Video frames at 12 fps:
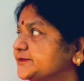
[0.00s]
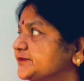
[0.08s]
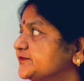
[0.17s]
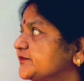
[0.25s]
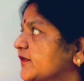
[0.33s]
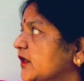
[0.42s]

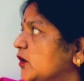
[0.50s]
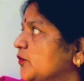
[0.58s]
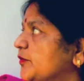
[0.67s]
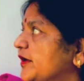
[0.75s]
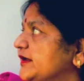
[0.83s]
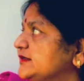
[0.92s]
in
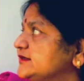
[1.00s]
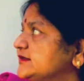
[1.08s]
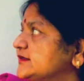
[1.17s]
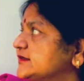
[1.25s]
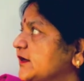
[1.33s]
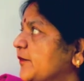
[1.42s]
one
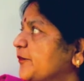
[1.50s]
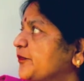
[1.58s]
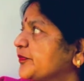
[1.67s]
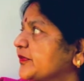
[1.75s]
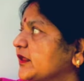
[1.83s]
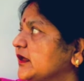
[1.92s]
piece
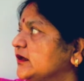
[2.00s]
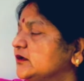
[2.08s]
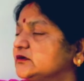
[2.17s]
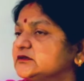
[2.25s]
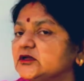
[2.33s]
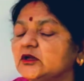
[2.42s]
and
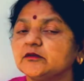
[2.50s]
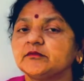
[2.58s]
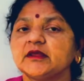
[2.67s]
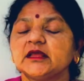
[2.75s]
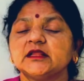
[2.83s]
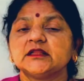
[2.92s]
usually
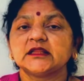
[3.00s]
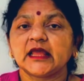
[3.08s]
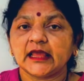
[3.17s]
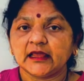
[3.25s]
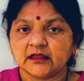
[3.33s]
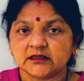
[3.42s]

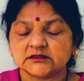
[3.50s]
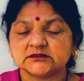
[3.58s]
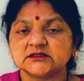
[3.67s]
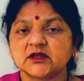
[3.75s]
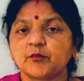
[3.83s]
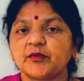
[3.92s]
sliced
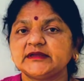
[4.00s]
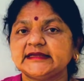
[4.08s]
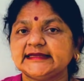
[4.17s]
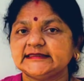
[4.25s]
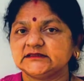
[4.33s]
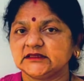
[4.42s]
before
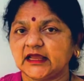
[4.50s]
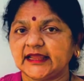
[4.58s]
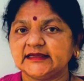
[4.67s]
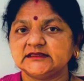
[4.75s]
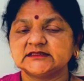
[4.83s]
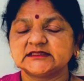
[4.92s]
being
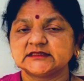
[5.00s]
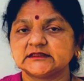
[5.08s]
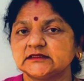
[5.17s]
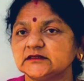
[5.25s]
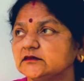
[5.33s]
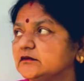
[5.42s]

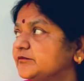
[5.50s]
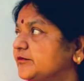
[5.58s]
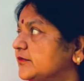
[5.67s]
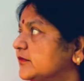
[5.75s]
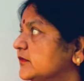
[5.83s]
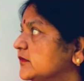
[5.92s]
eaten.
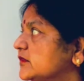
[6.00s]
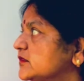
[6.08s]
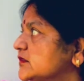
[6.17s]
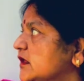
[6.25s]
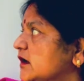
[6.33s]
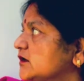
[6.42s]

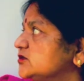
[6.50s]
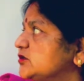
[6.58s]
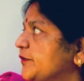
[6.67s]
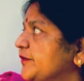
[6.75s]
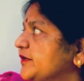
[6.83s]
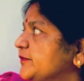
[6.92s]

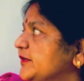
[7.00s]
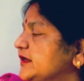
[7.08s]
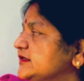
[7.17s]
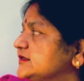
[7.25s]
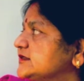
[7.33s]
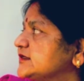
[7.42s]
Vanished here
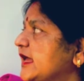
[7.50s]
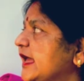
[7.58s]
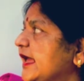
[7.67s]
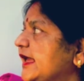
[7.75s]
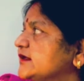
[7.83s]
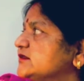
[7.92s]
means
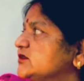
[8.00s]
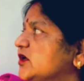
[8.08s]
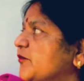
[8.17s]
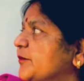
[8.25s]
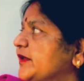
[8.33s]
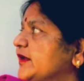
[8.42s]
to
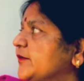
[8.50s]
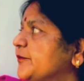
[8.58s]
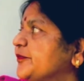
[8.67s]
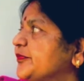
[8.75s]
disappear